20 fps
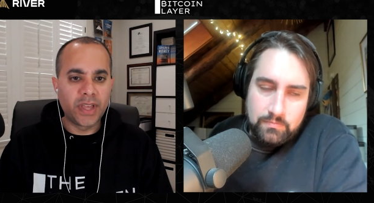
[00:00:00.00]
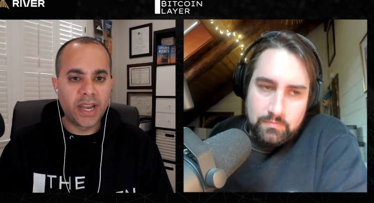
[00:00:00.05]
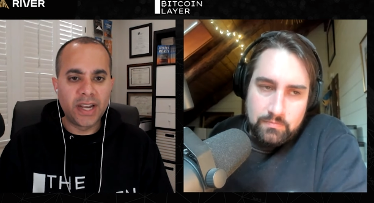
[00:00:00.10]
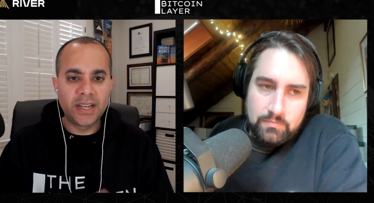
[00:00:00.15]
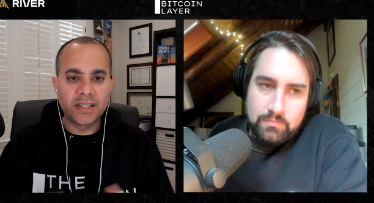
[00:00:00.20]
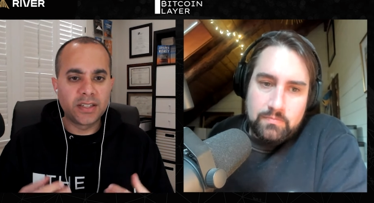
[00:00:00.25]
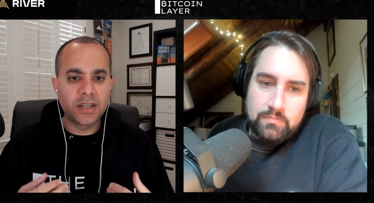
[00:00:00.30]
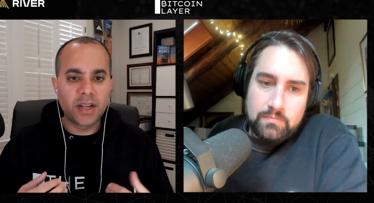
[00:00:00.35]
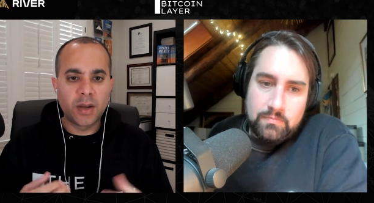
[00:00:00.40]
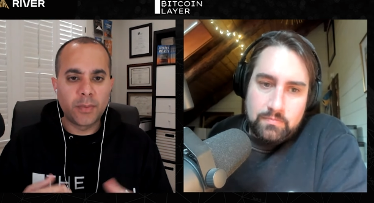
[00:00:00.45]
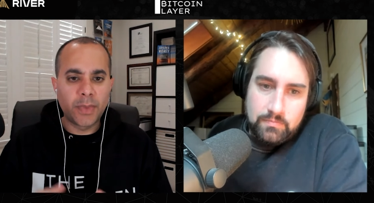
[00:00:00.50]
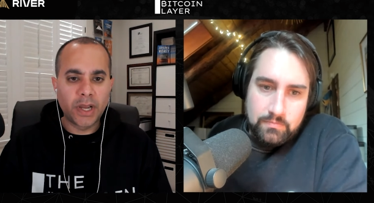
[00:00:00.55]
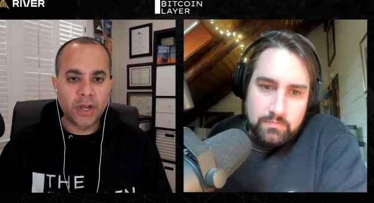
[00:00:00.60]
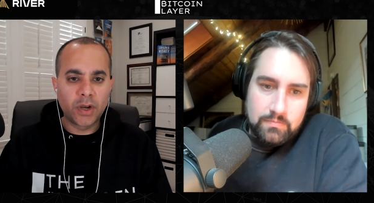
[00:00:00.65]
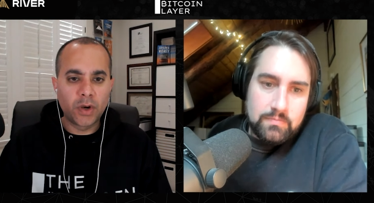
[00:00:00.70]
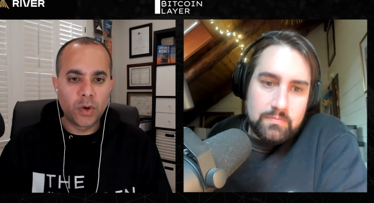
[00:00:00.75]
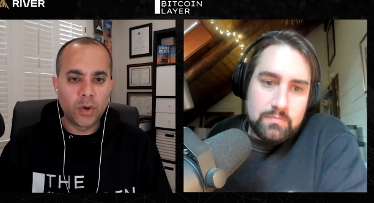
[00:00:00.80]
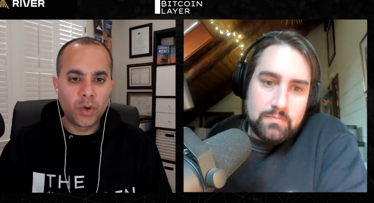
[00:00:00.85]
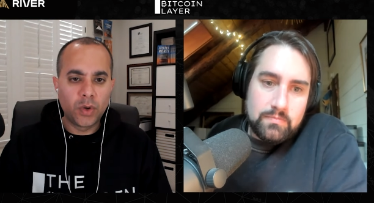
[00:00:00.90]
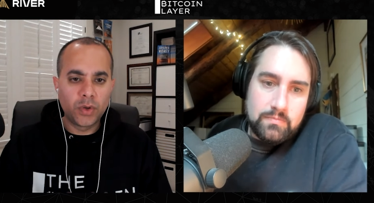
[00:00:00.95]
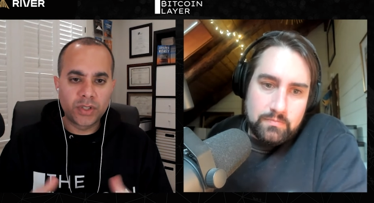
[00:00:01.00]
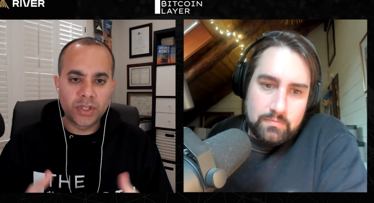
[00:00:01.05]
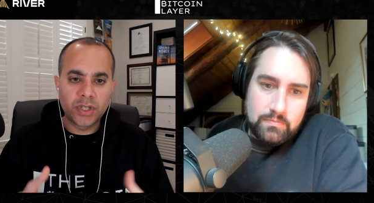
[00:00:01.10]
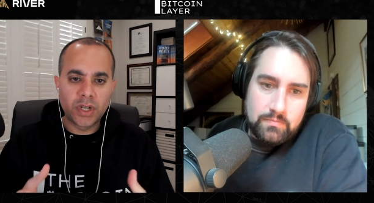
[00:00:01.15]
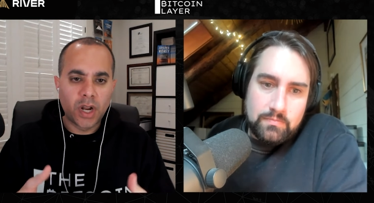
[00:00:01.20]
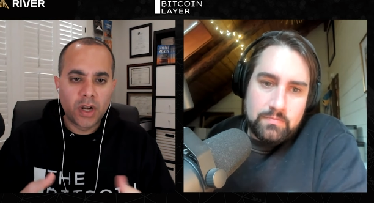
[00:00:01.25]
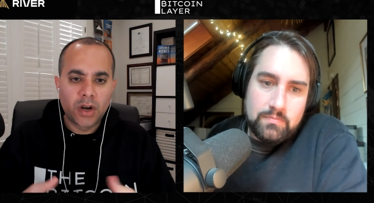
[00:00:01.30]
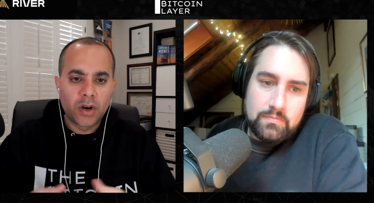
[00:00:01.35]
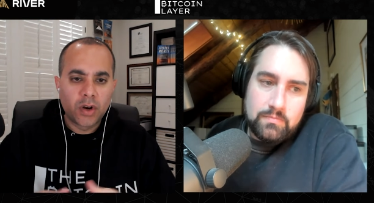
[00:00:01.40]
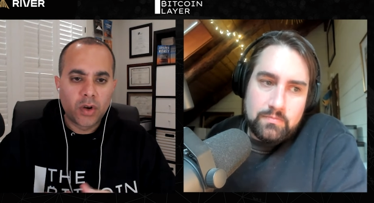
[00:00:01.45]
Speaker 1: That is not my goal. It's
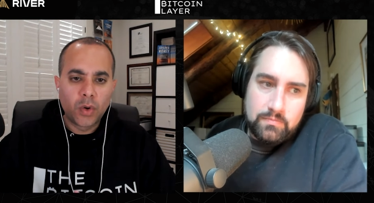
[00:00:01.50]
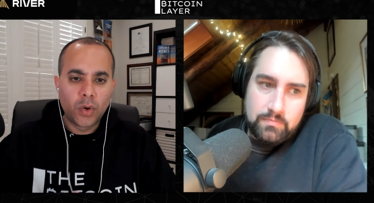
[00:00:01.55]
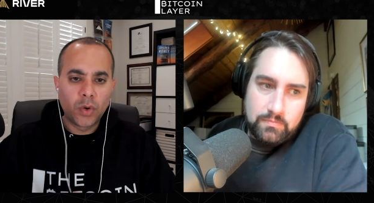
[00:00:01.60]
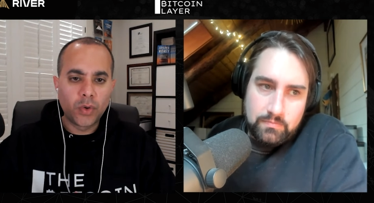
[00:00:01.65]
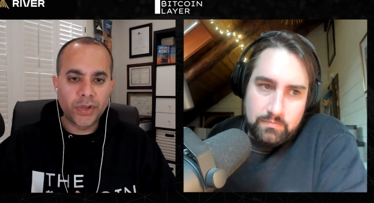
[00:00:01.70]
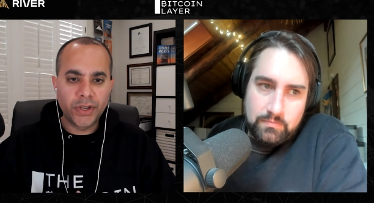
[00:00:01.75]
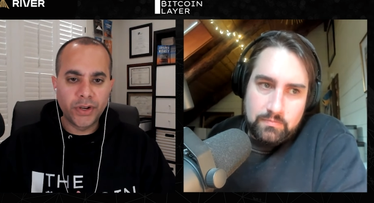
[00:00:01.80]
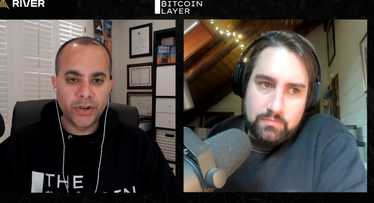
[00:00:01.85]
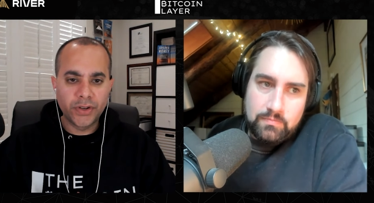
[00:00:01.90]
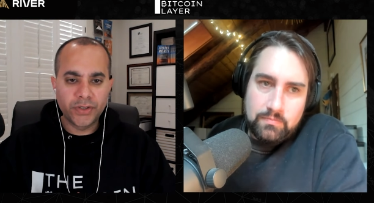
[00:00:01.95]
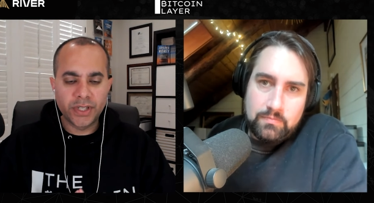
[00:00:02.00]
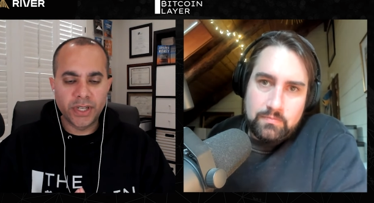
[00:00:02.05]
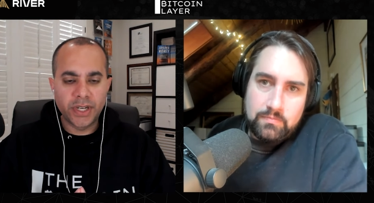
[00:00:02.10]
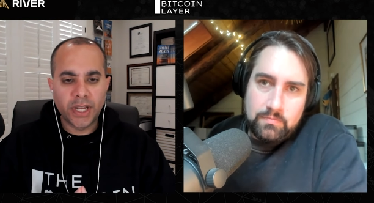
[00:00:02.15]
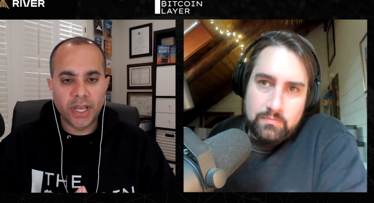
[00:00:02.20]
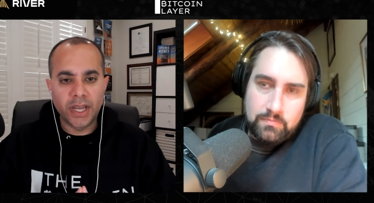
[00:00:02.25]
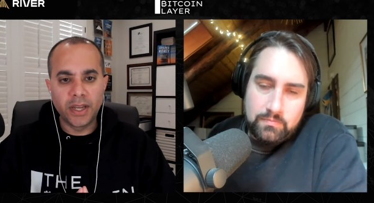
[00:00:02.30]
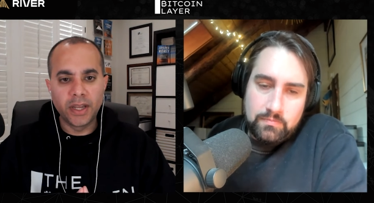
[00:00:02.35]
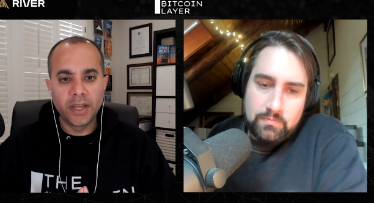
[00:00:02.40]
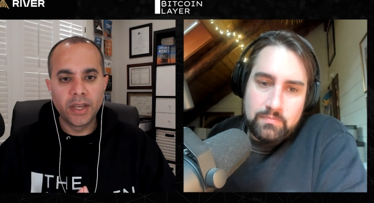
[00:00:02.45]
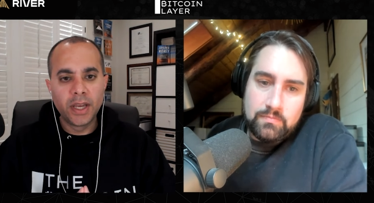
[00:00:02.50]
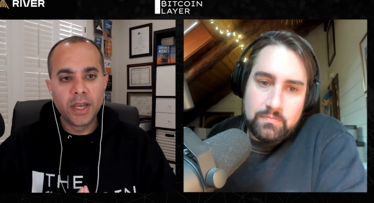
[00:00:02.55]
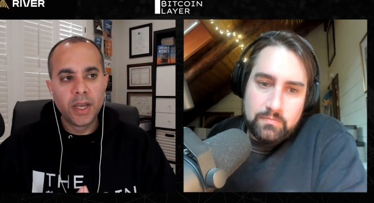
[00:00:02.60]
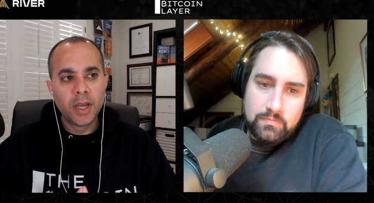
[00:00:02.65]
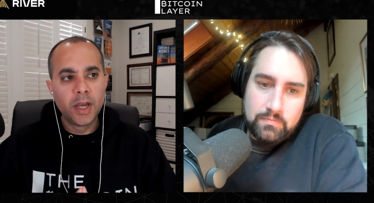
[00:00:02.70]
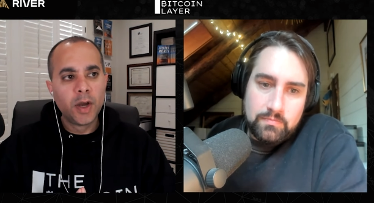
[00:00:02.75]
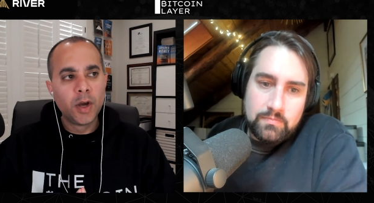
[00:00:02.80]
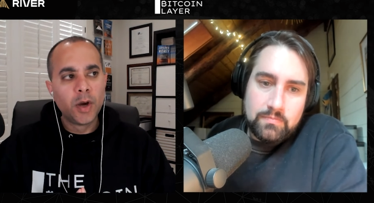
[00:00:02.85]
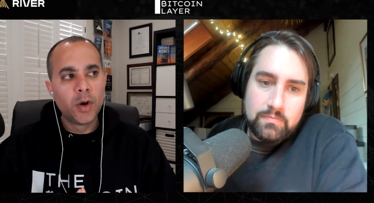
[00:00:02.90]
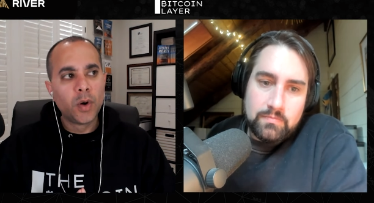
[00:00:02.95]
not our goal here today.
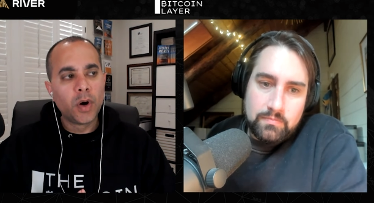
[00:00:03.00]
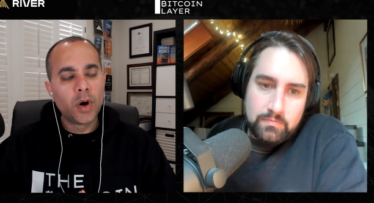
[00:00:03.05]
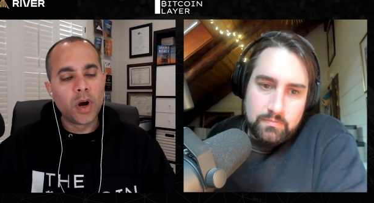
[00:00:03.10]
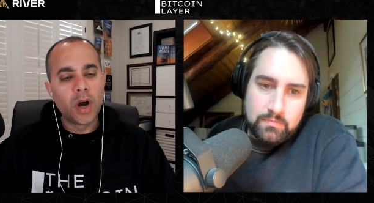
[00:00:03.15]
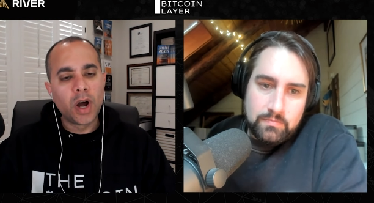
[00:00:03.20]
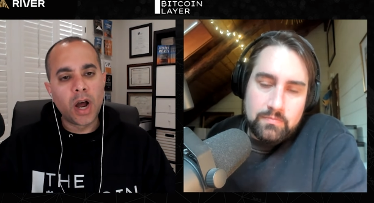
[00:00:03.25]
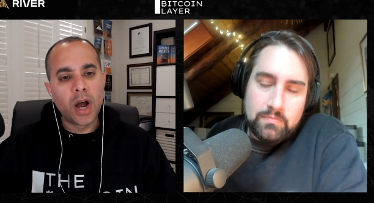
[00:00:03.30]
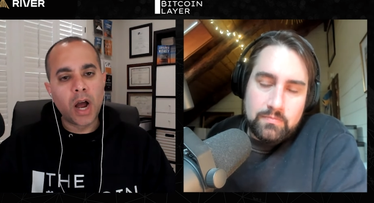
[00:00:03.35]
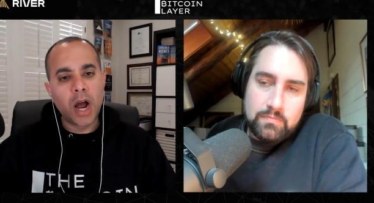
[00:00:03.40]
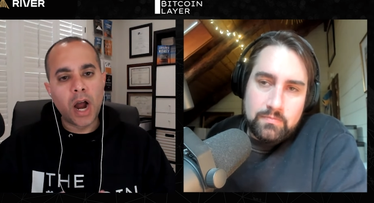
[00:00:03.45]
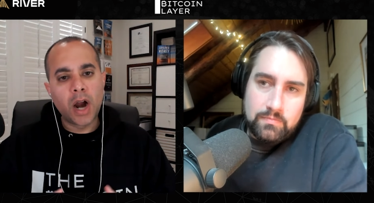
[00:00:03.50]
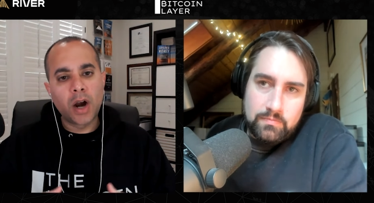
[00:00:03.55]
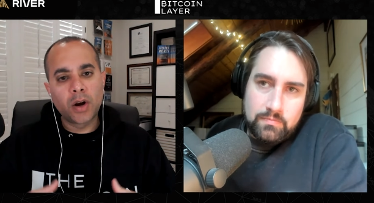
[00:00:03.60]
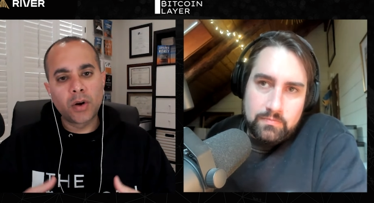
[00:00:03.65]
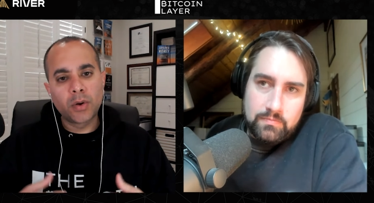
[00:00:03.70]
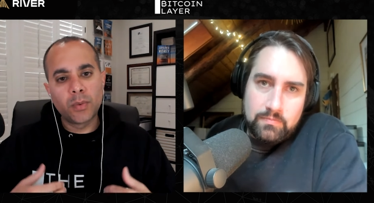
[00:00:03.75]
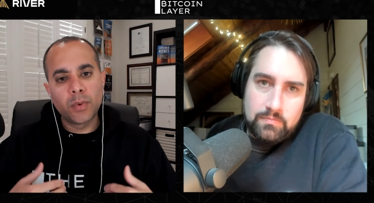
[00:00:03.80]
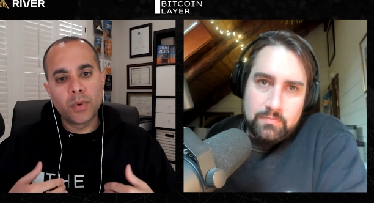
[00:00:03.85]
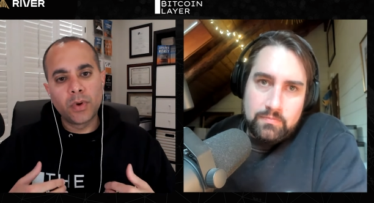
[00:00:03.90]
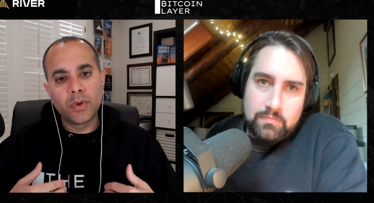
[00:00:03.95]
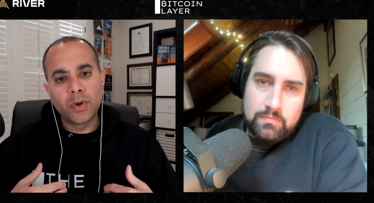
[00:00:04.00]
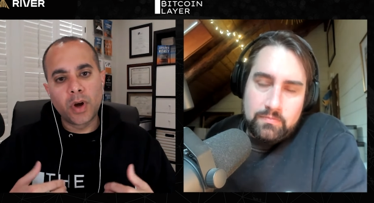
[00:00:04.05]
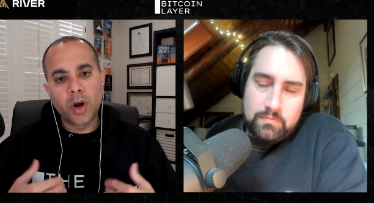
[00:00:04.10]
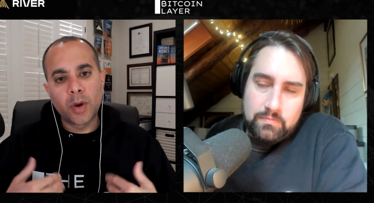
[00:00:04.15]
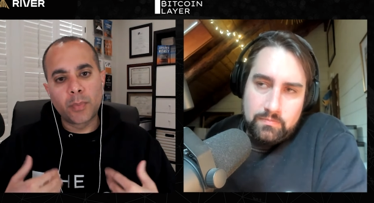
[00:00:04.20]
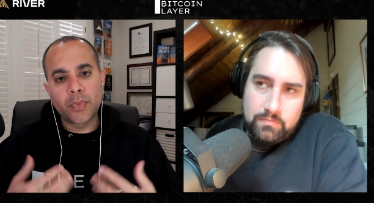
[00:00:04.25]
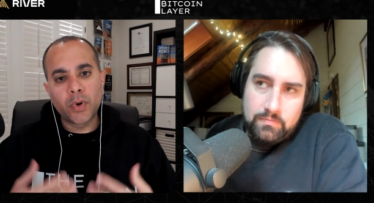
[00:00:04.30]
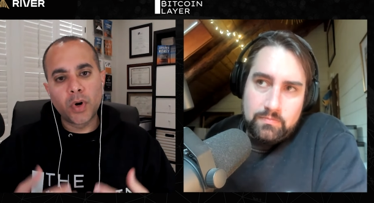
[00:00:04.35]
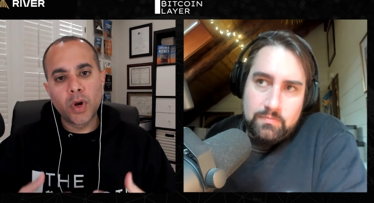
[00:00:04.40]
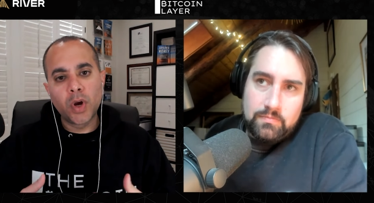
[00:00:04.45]
Our
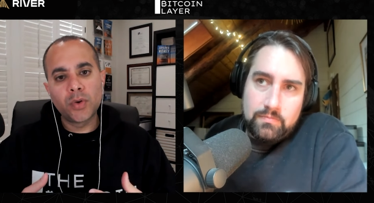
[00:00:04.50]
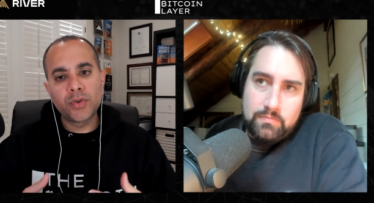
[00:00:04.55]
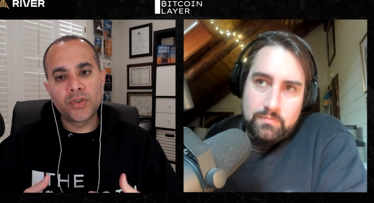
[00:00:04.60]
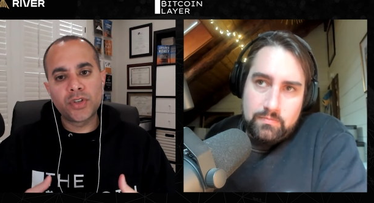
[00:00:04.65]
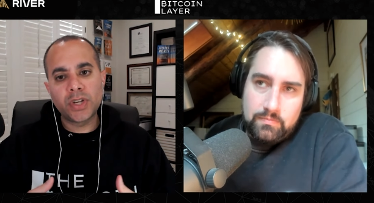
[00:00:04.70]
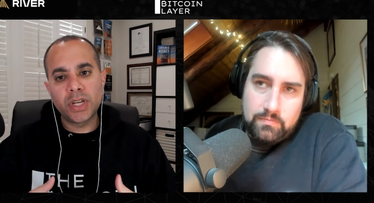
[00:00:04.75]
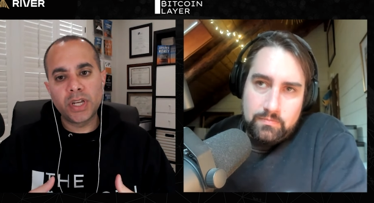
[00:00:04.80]
approach